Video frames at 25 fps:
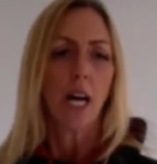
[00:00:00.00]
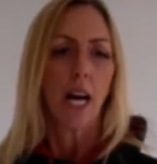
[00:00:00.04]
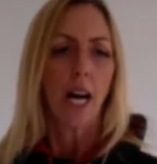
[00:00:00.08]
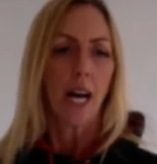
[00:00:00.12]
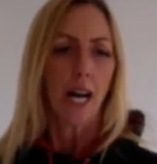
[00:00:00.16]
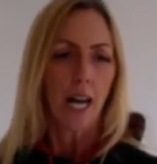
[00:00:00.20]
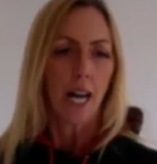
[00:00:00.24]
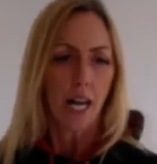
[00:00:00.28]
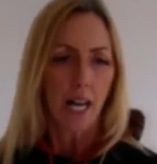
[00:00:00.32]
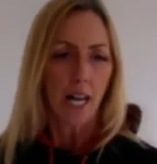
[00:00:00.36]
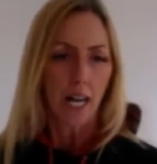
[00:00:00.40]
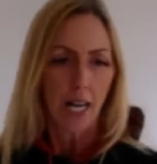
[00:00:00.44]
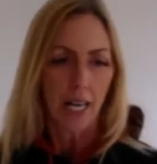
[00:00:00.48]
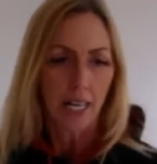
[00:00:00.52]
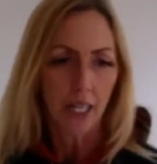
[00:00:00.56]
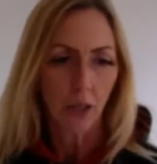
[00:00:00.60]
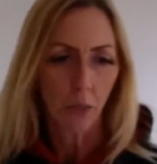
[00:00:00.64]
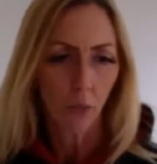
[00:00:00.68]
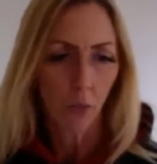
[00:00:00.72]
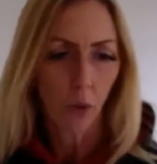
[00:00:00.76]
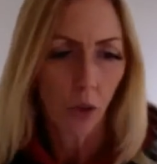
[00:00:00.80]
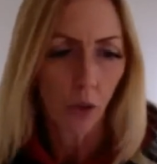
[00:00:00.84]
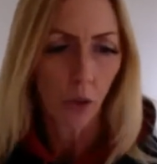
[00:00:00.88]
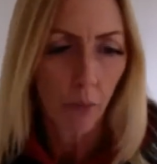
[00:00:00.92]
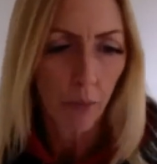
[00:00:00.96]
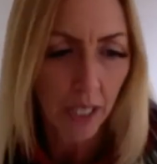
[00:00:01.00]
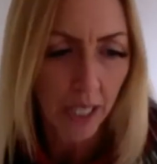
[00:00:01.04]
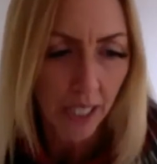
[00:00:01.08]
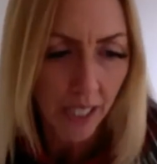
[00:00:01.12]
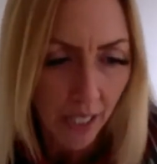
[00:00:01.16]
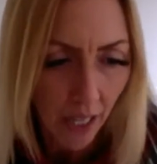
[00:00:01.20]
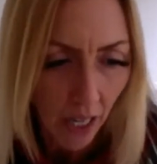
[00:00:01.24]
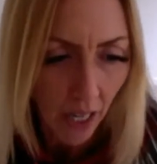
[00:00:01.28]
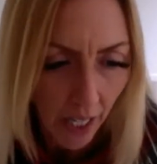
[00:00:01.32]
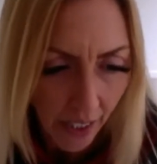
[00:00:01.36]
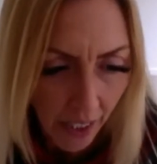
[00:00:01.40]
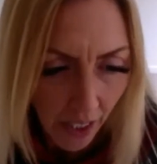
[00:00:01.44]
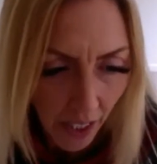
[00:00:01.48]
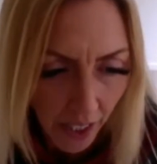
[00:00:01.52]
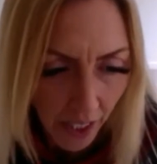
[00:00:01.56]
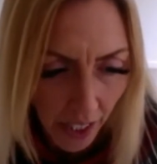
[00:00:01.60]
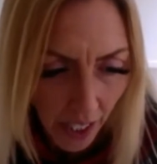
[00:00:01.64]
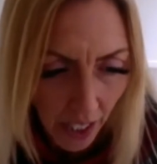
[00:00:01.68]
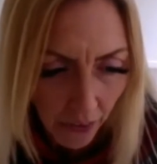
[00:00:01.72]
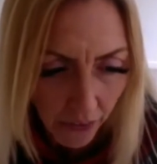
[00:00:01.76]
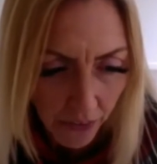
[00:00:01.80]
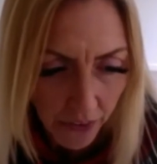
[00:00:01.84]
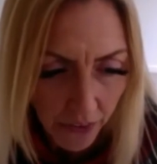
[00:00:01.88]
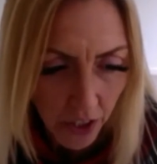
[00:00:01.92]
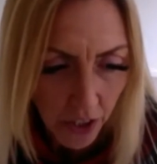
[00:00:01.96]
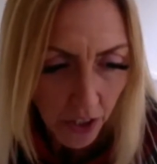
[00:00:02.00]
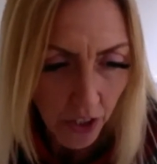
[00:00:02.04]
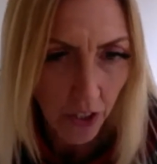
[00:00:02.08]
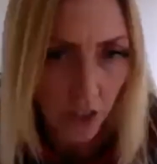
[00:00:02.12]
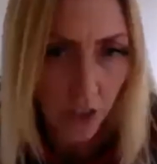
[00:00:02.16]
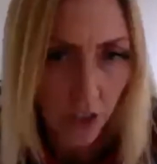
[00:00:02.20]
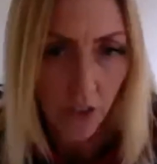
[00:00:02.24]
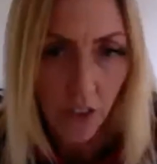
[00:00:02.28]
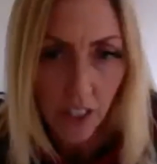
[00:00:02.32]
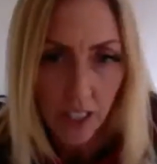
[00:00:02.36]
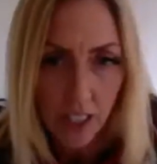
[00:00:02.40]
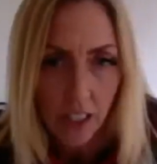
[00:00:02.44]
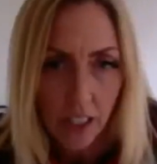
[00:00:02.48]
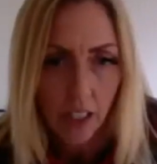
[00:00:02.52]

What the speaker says: It will mean I kind of have to